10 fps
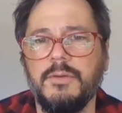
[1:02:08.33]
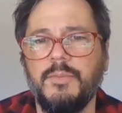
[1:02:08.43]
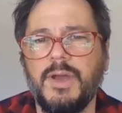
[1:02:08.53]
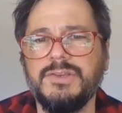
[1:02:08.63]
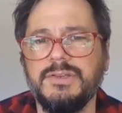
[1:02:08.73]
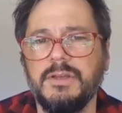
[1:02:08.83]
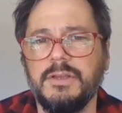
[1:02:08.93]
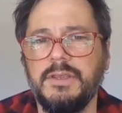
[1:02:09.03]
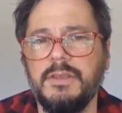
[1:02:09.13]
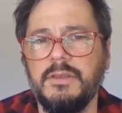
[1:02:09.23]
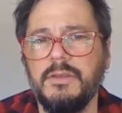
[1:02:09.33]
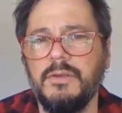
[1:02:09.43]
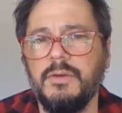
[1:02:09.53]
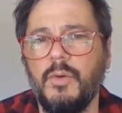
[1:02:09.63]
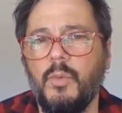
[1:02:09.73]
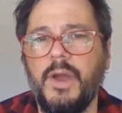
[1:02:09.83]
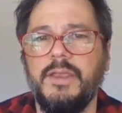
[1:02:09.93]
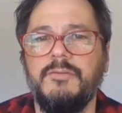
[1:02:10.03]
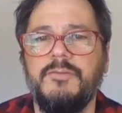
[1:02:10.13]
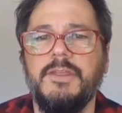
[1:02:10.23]
patiently
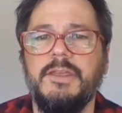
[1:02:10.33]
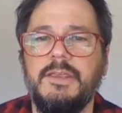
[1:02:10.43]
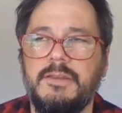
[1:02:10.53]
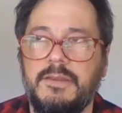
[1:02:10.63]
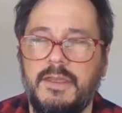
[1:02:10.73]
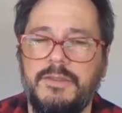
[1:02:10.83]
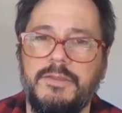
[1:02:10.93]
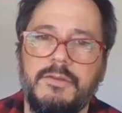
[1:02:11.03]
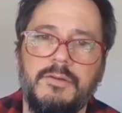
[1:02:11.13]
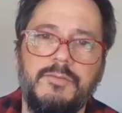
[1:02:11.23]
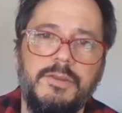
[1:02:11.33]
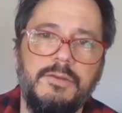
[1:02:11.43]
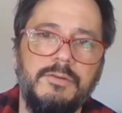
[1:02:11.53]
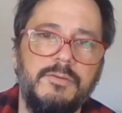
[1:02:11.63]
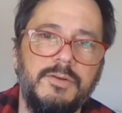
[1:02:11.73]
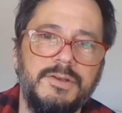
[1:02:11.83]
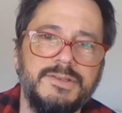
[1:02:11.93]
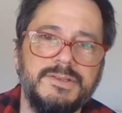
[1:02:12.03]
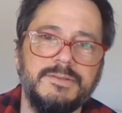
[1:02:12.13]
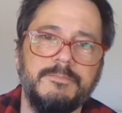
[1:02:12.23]
wait for the heat death of the universe.